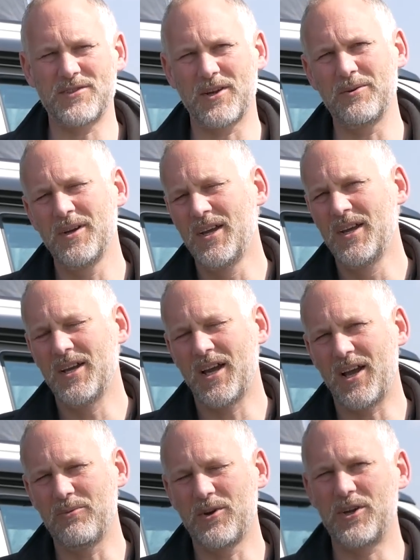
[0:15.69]
So
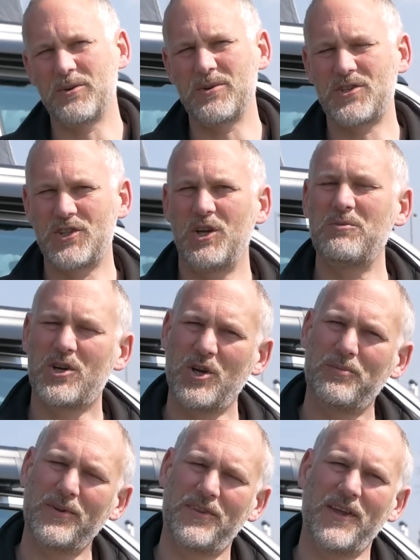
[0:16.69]
we're going to assume a
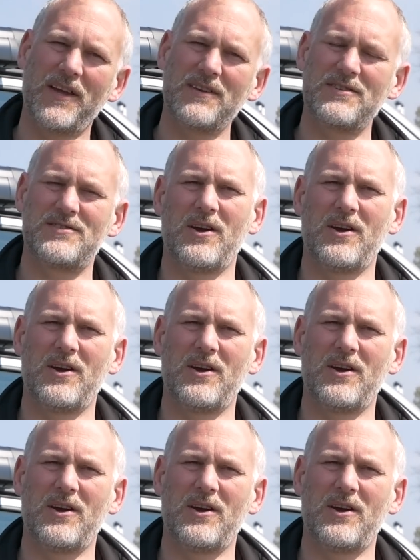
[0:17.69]
couple of things.